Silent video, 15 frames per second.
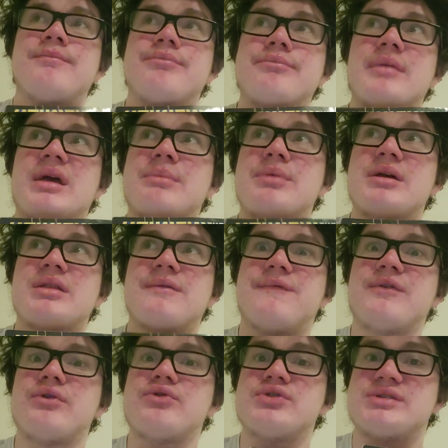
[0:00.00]
maybe in the
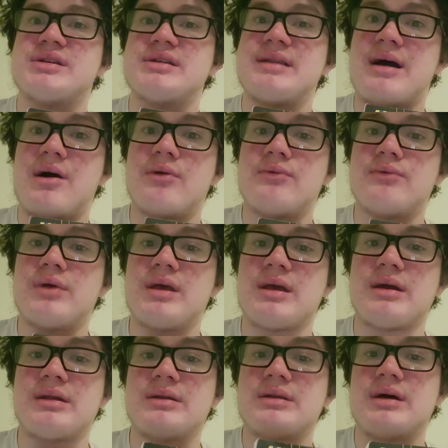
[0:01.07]
future sit down
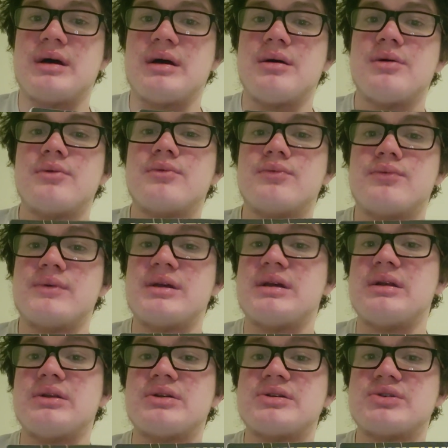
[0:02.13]
and
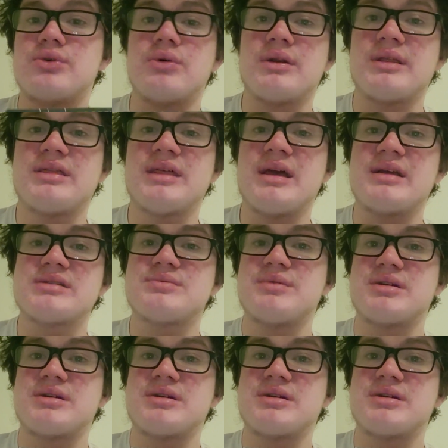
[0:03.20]
read sort of things,